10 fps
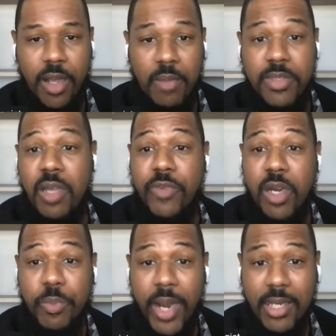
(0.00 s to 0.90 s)
self-care
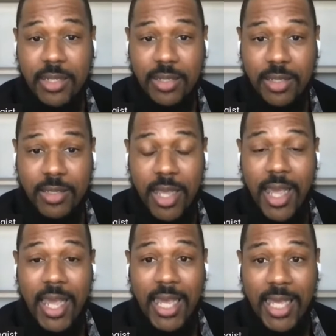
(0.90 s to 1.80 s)
practices
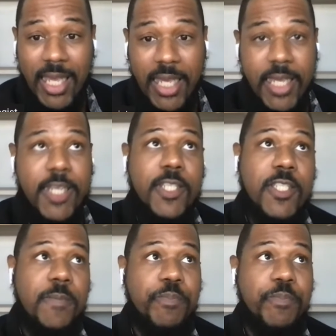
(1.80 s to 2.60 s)
is